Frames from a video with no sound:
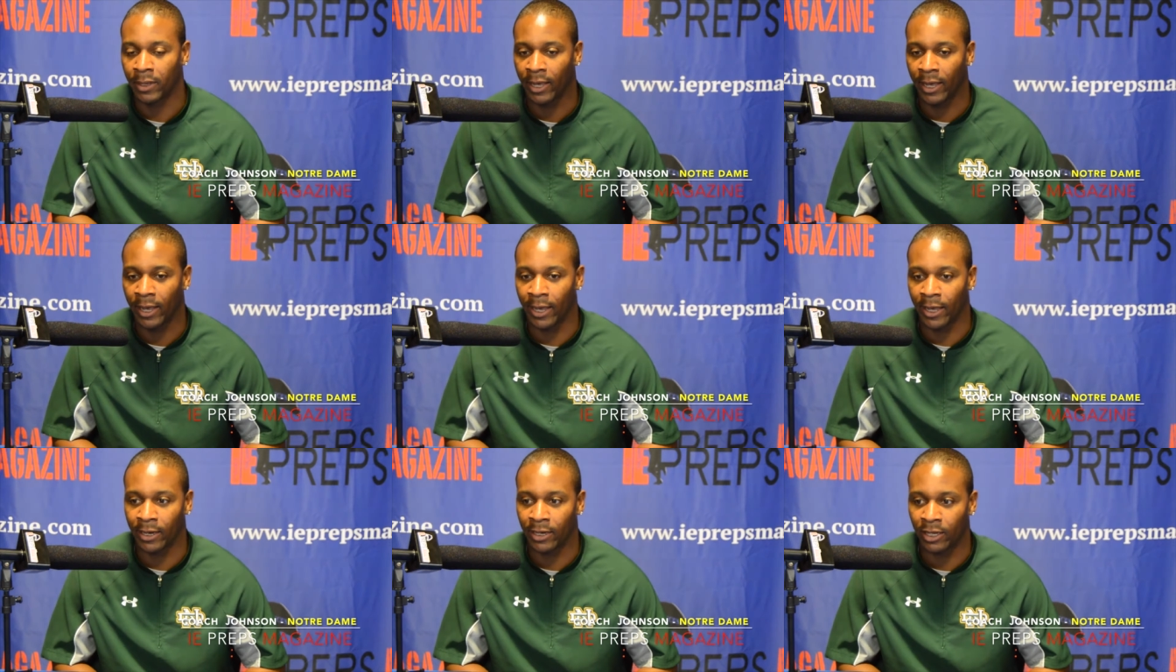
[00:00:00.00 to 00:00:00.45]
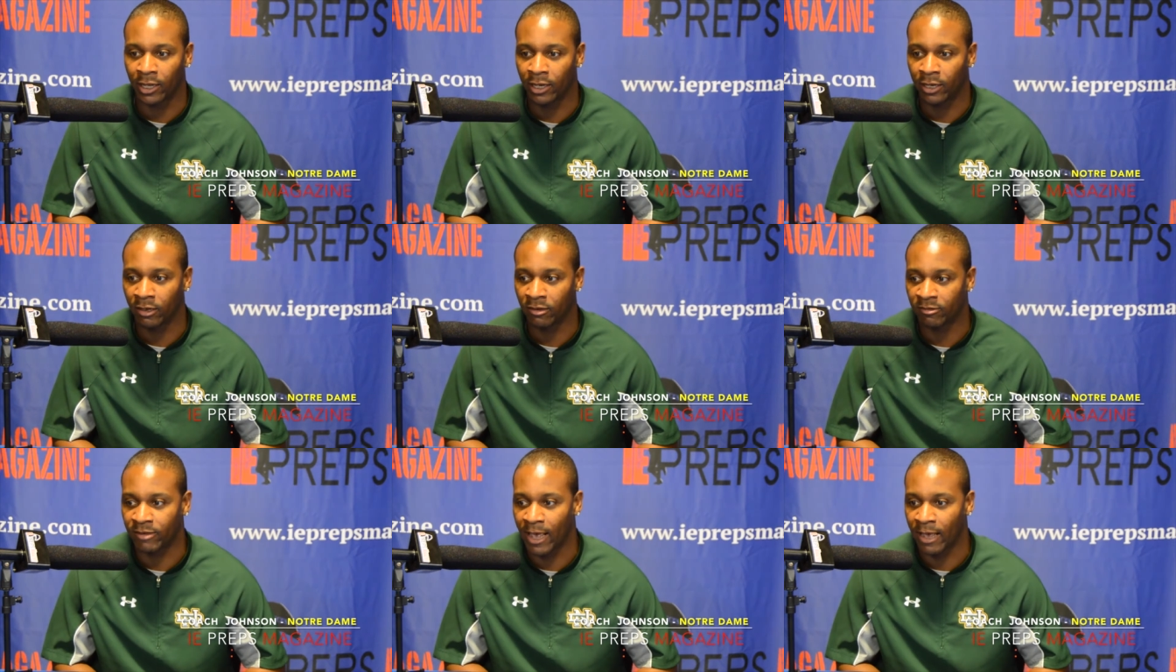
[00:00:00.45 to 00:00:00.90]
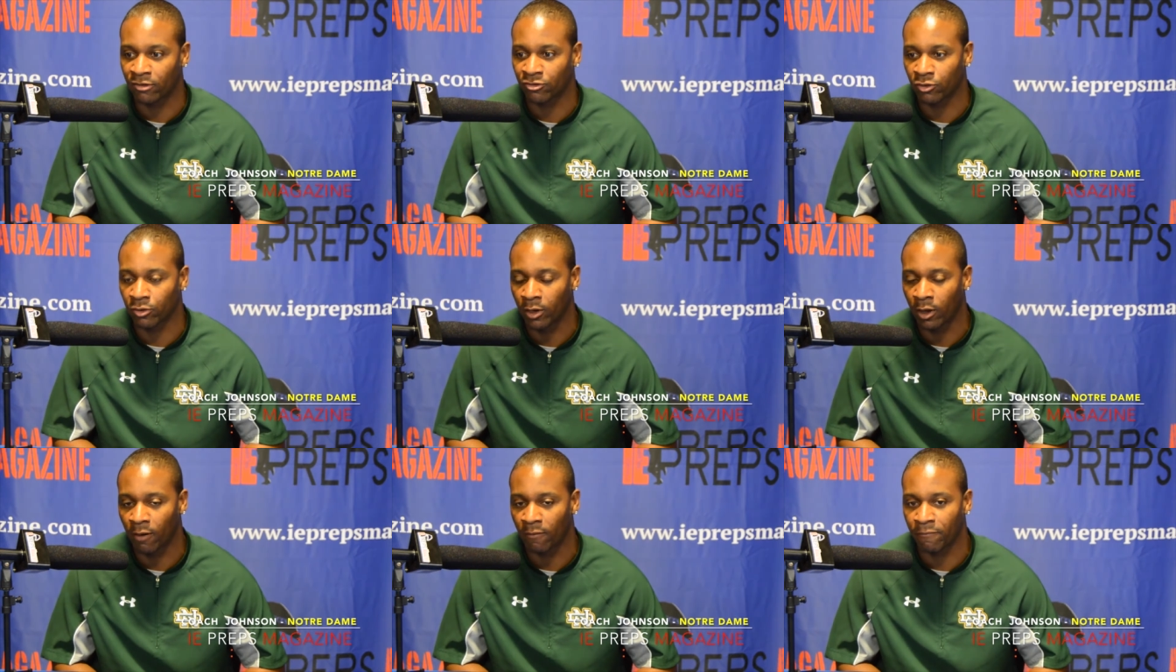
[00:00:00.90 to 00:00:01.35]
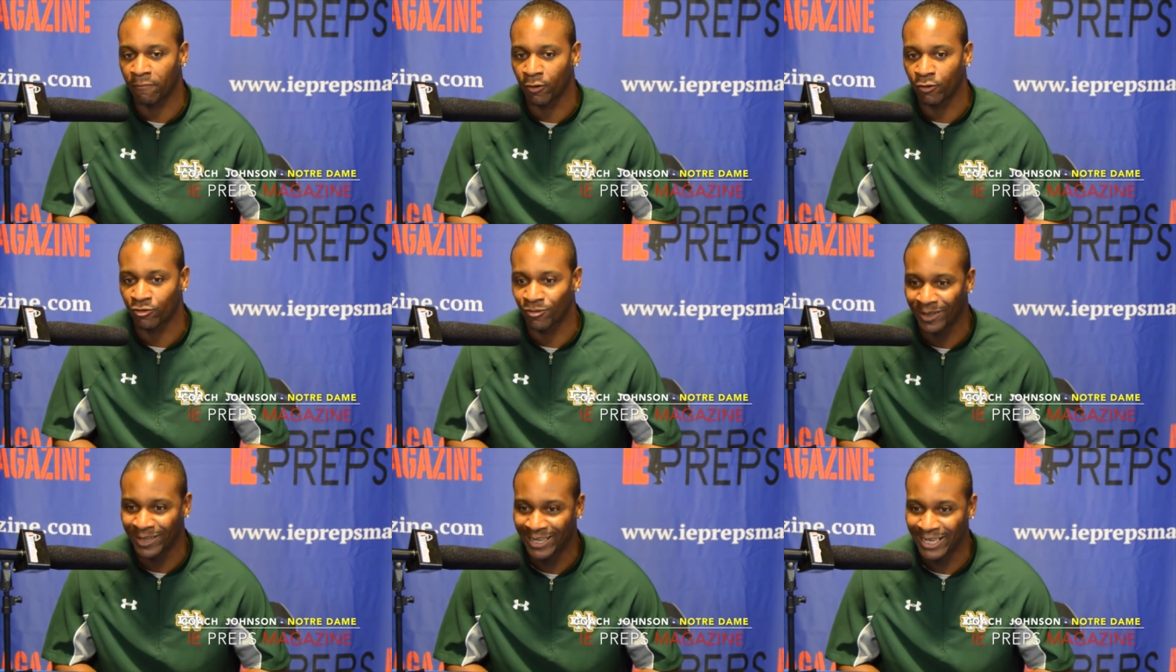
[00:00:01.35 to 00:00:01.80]
and it is actually our
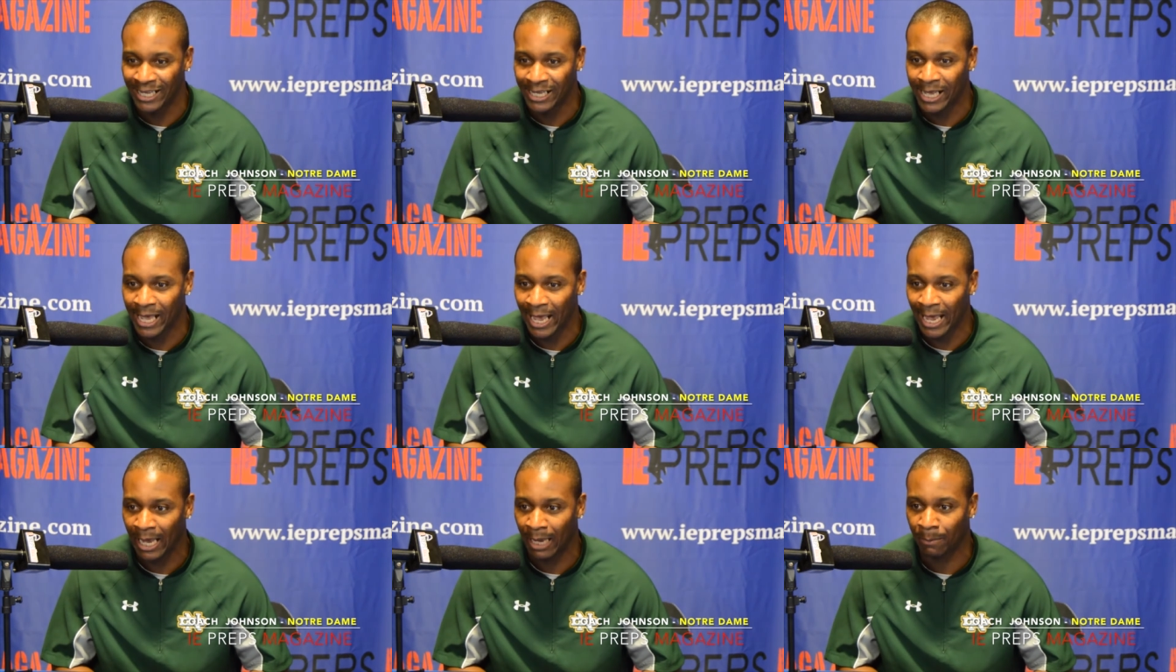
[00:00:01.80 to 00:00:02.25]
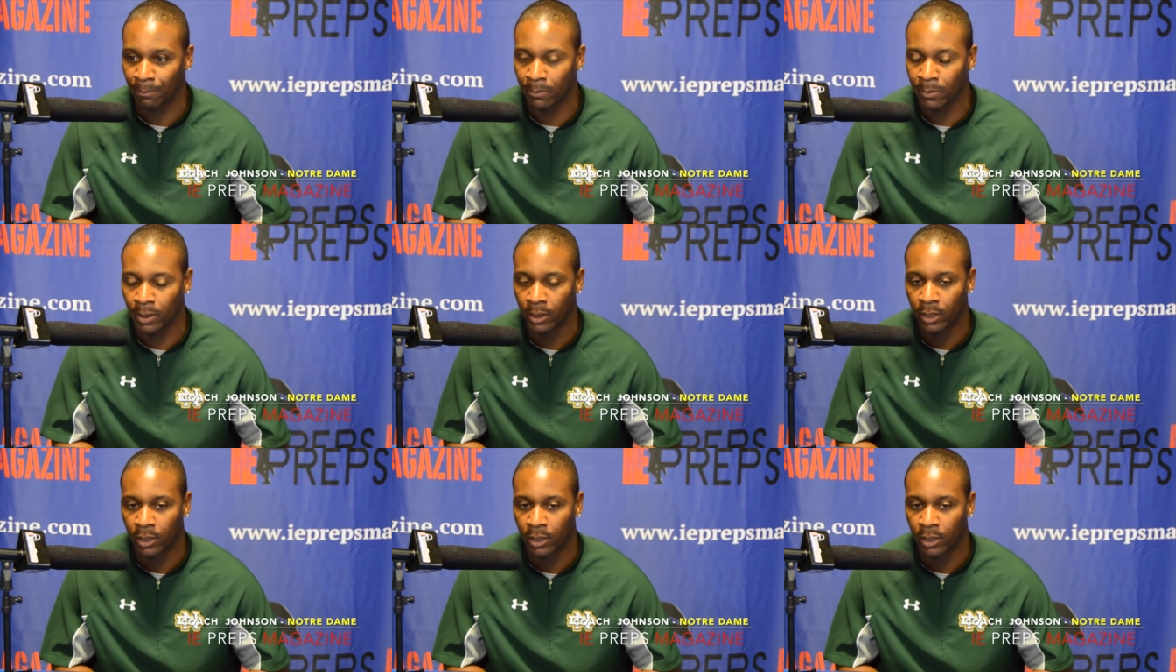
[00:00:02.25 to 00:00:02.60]
first league game.